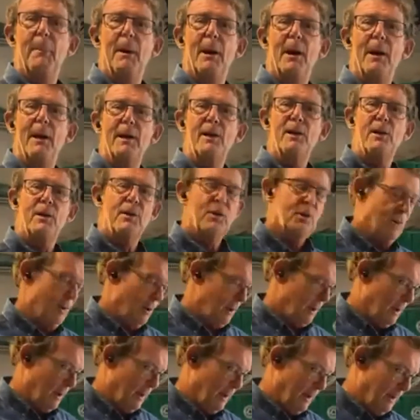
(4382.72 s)
and
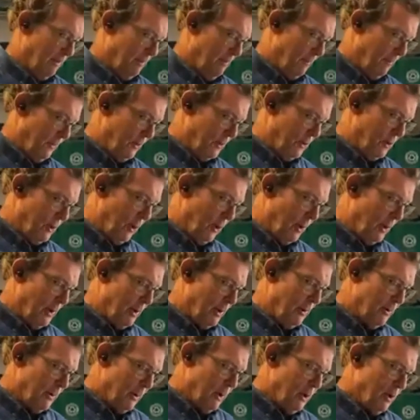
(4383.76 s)
my
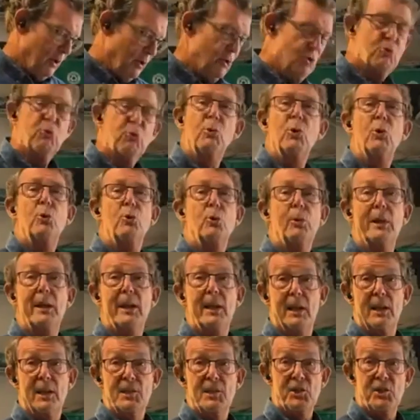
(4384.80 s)
daughter
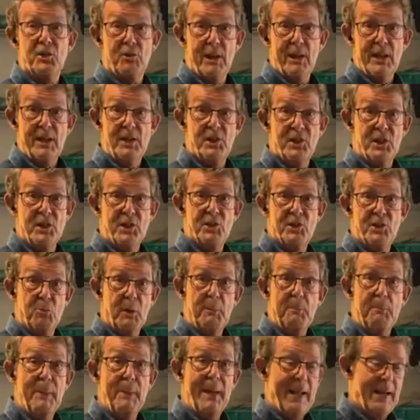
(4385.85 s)
drew the
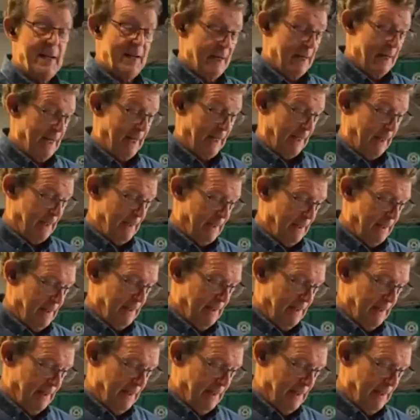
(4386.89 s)
illustrations with pen and ink.